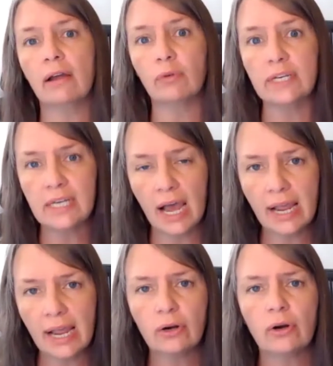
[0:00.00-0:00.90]
I've
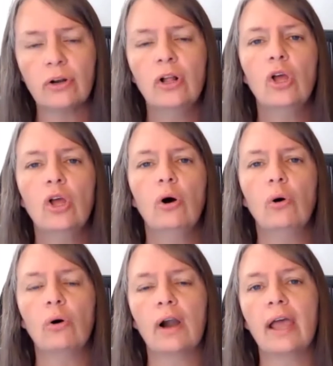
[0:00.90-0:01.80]
retired
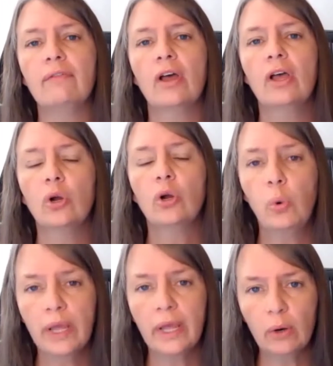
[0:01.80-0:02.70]
or I've
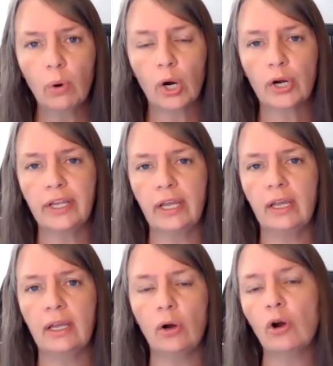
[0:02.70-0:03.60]
quit
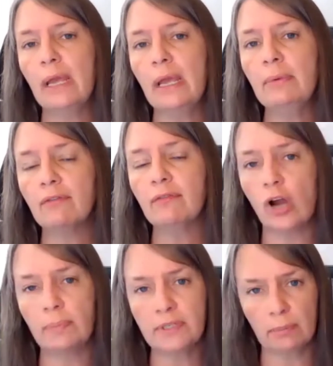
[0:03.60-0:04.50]
working, or maybe I've
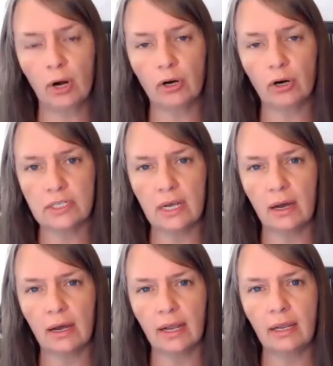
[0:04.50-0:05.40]
dropped to
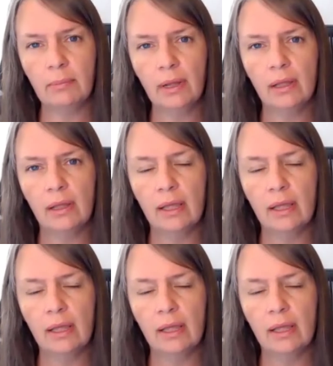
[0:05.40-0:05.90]
part-time